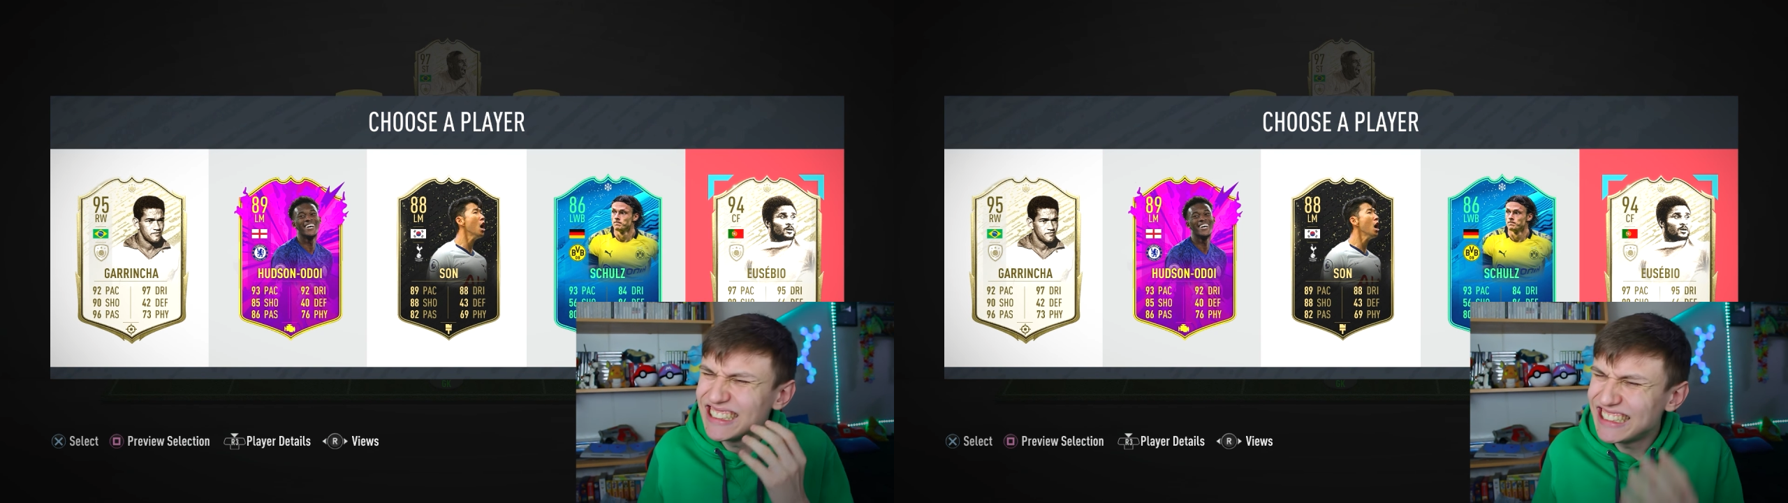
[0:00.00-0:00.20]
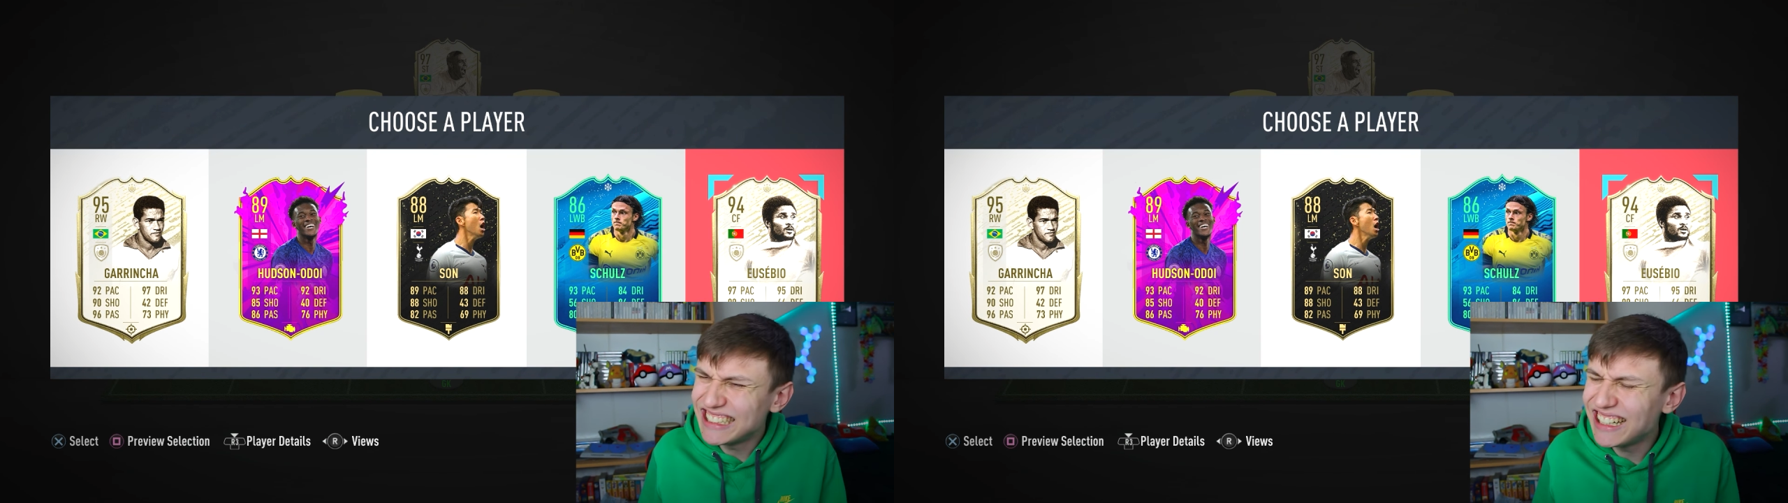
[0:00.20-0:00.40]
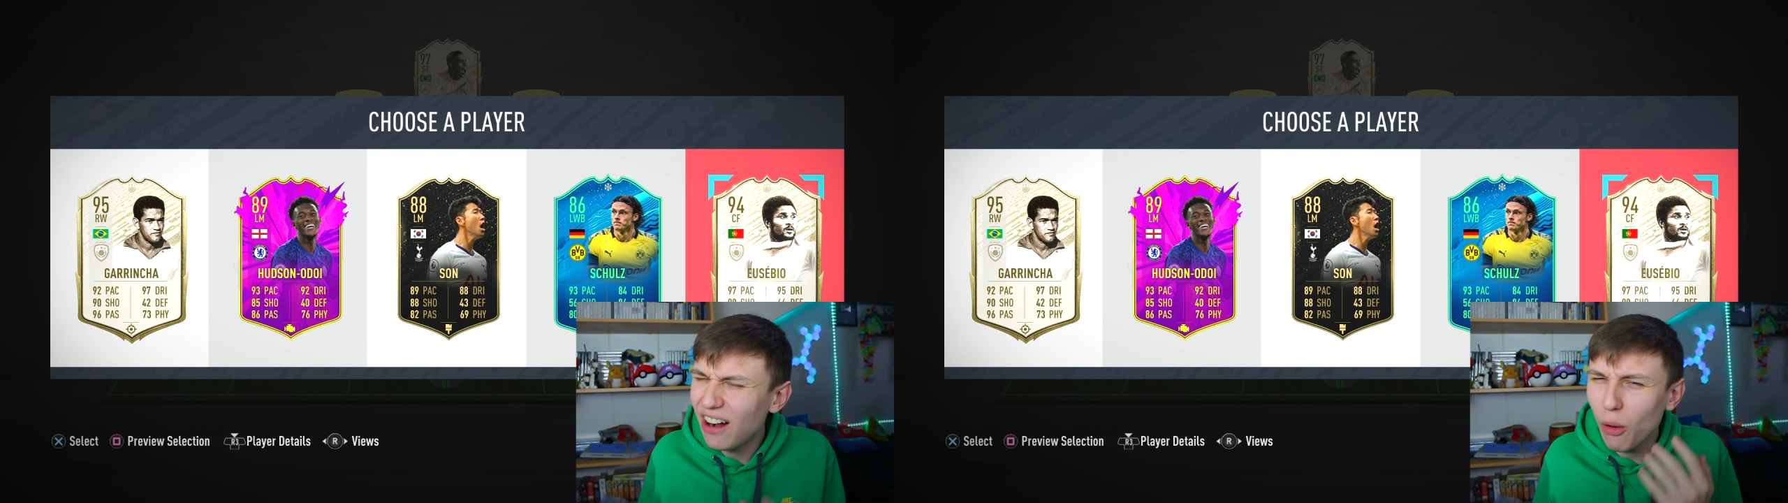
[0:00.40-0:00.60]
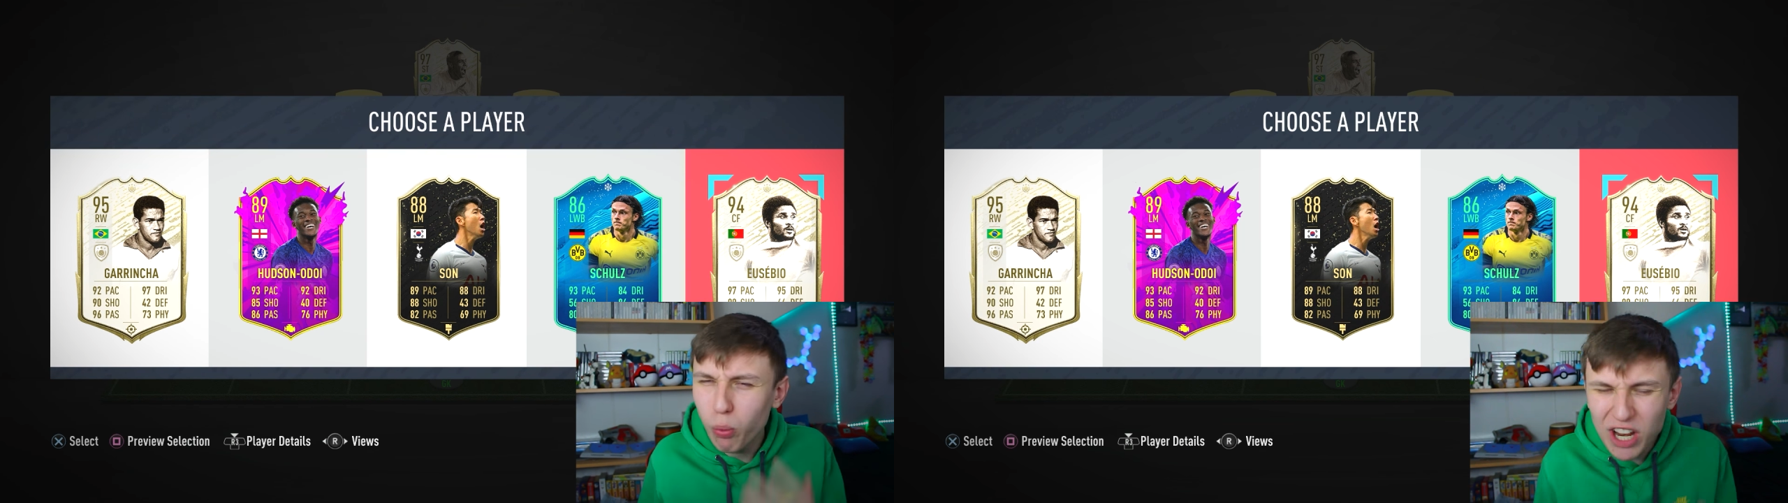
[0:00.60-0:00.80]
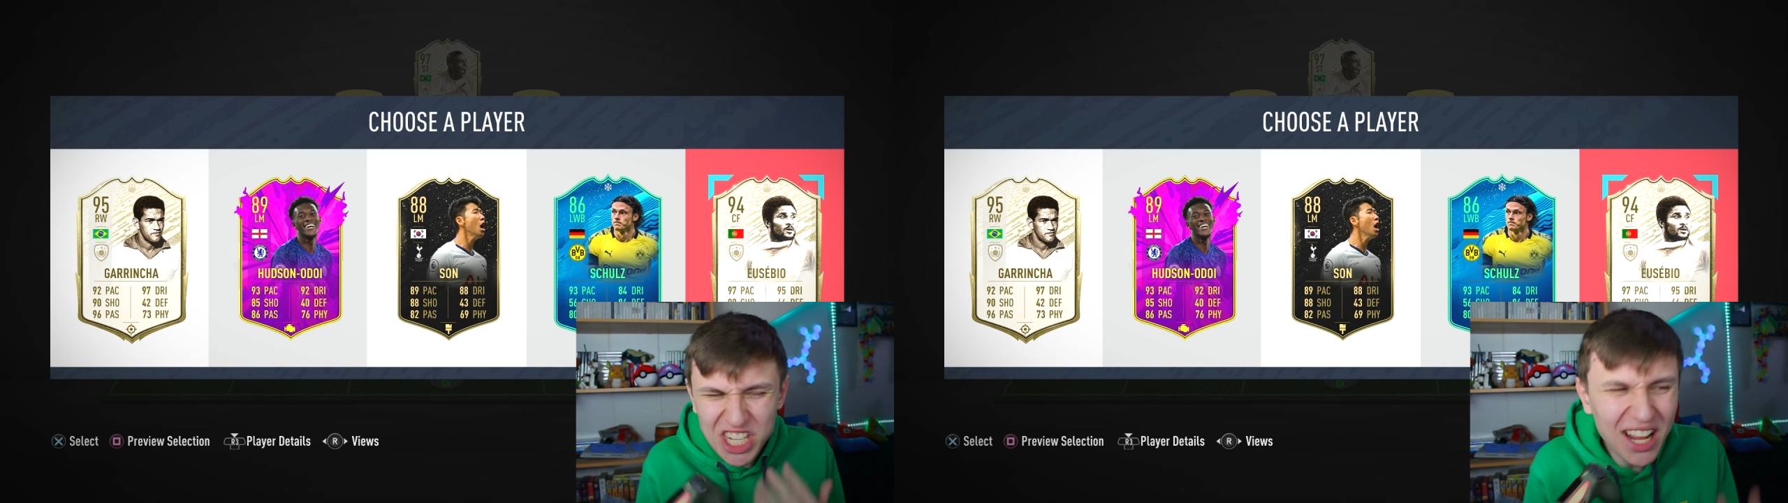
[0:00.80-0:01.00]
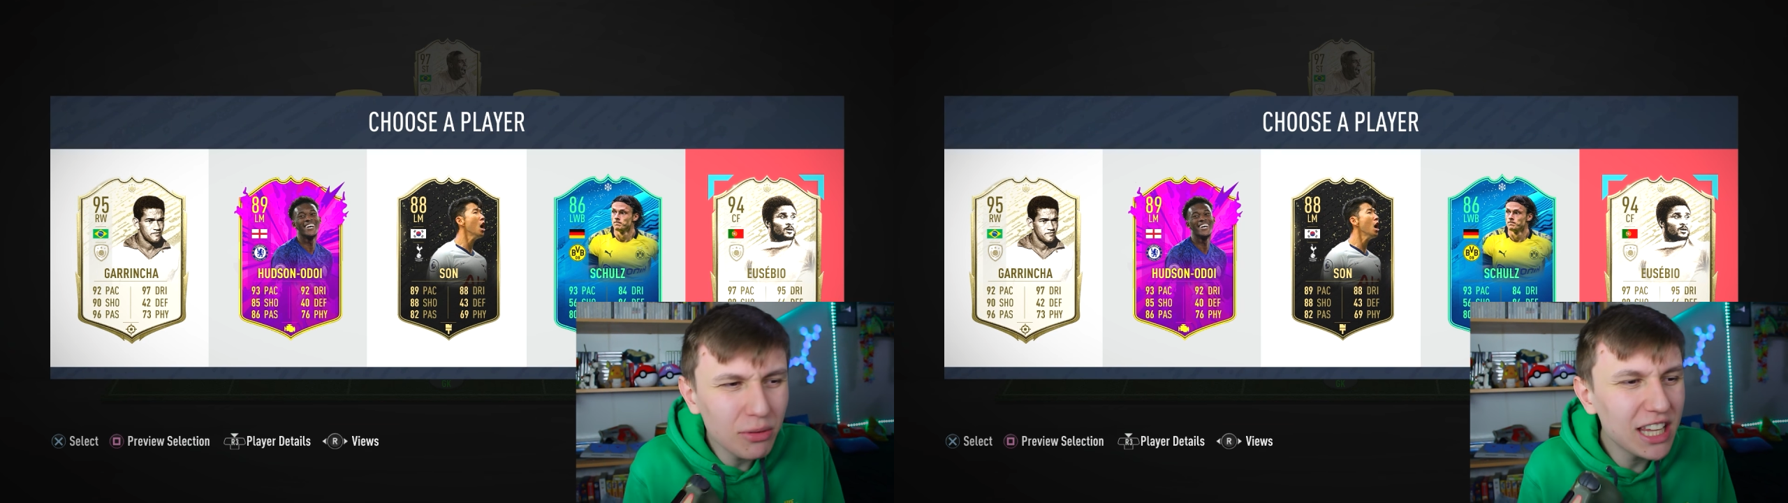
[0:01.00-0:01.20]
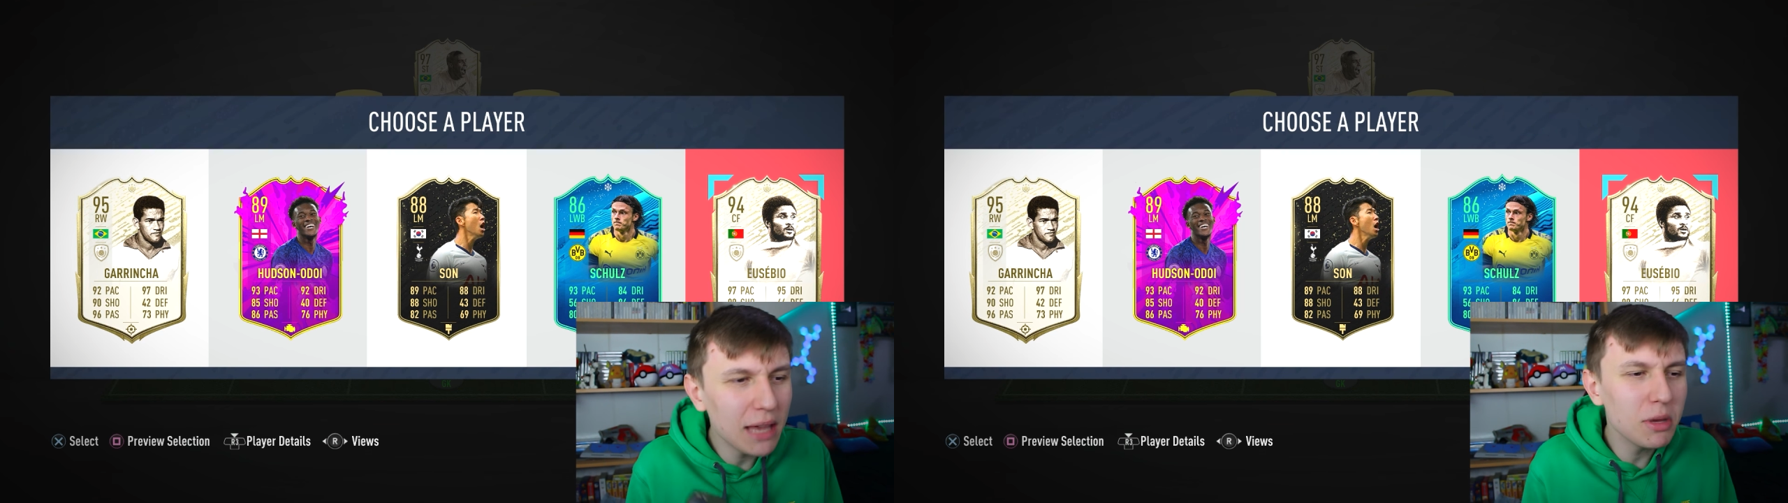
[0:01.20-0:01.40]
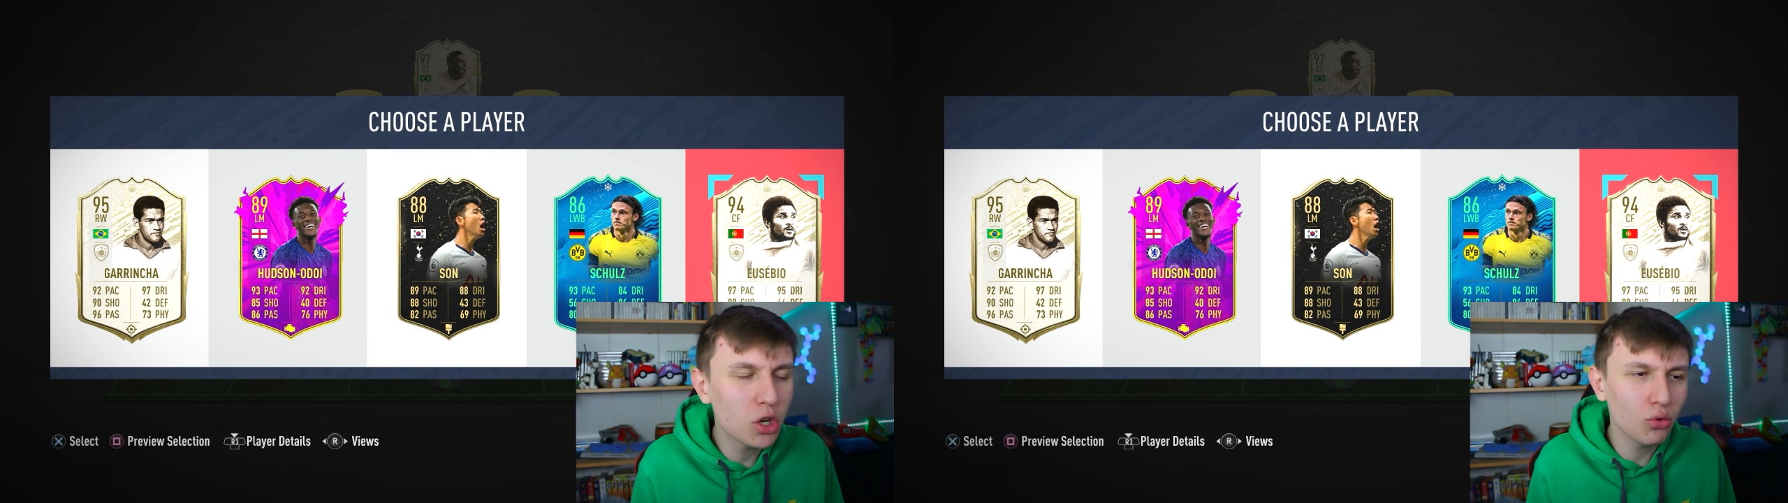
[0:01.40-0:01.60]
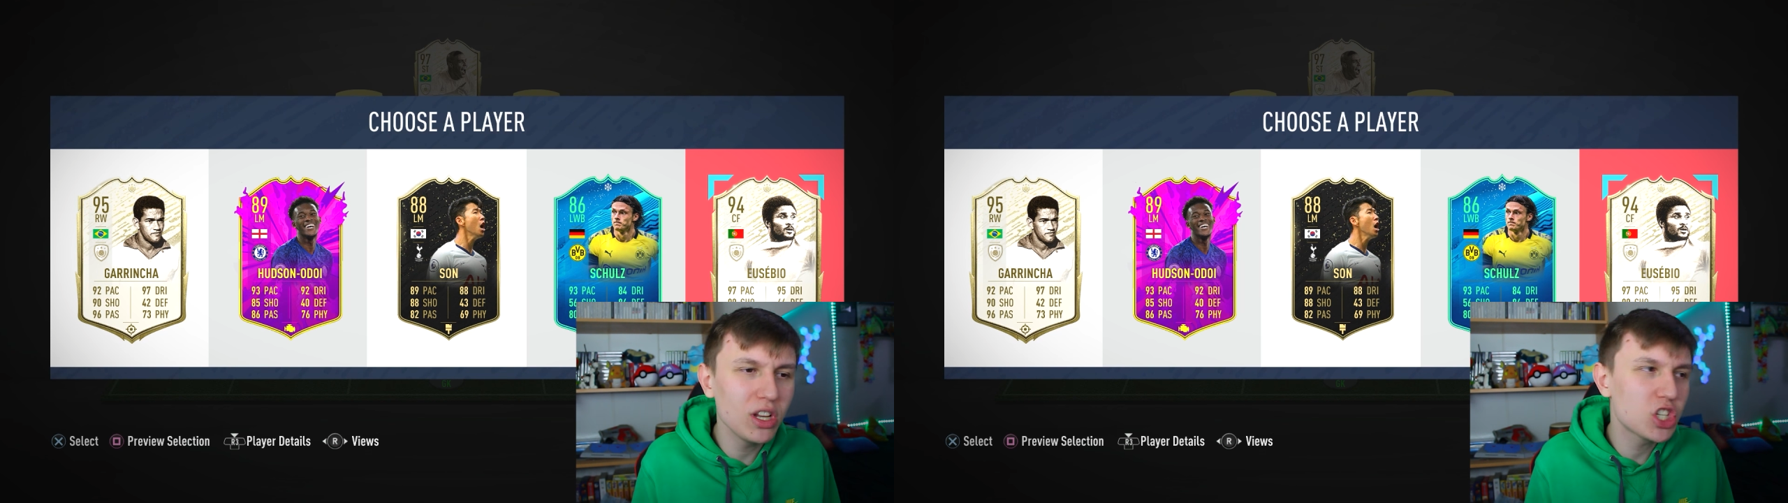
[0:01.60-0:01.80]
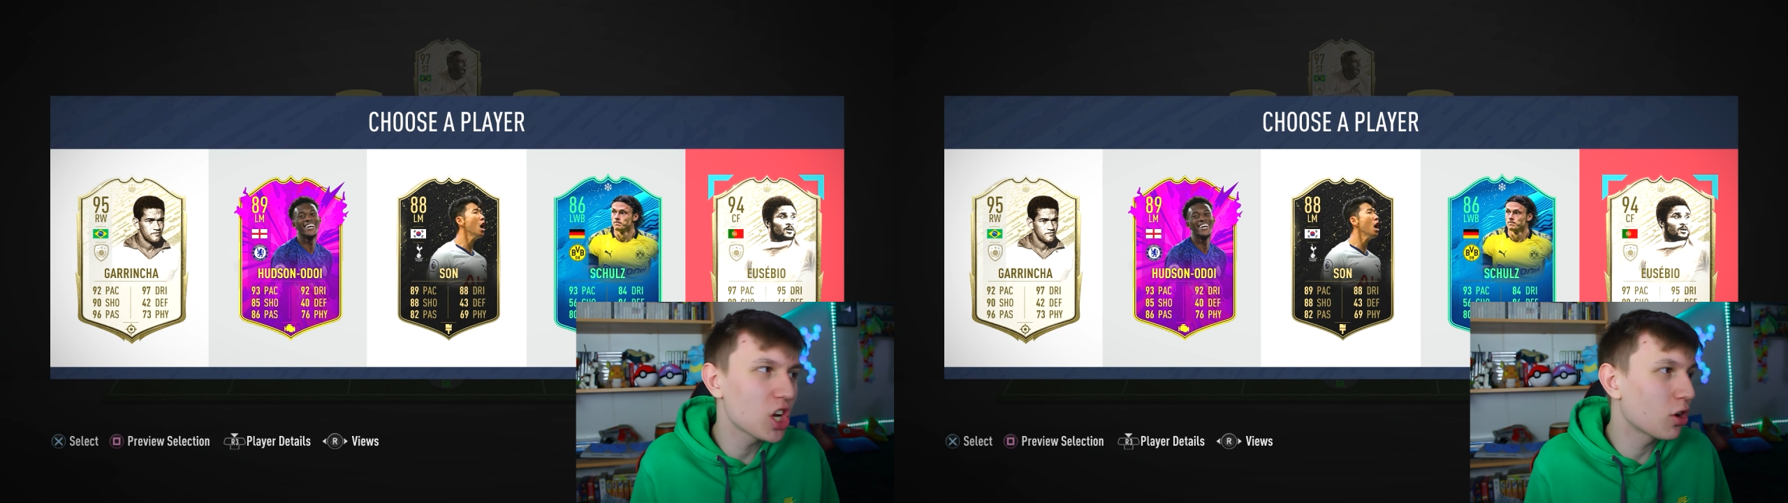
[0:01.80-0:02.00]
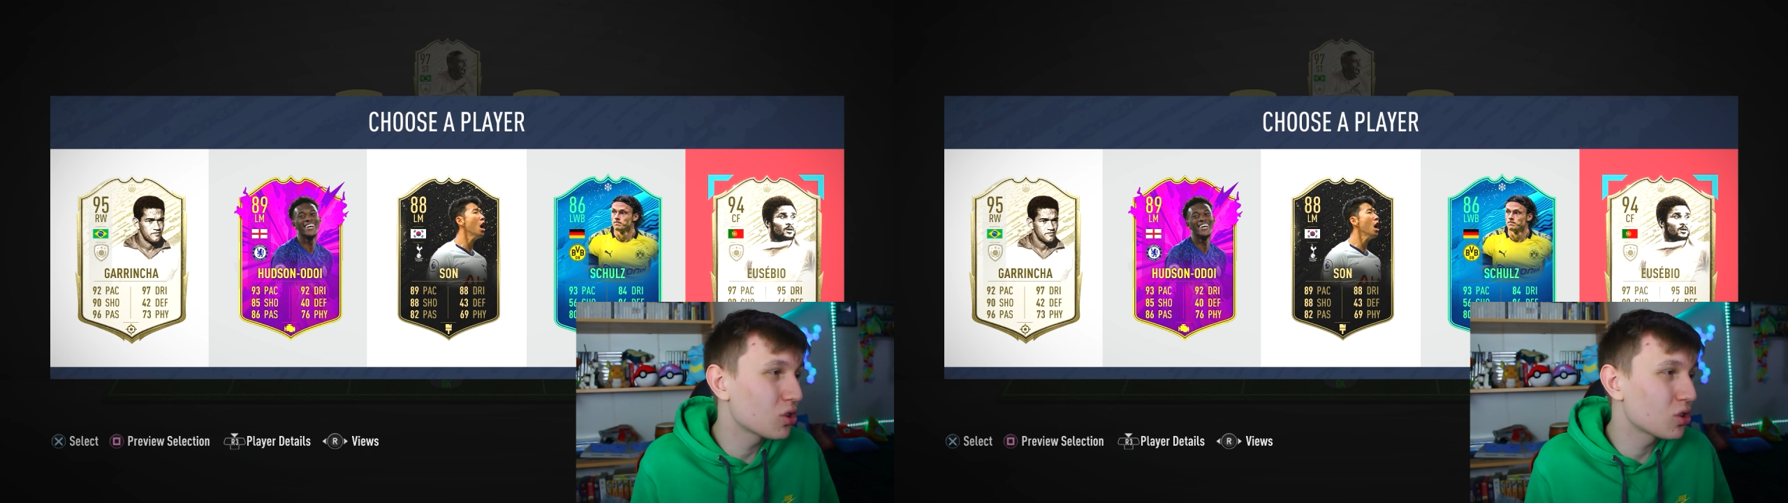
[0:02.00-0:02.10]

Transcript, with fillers: Ah, I wish they only gave me Garrincha,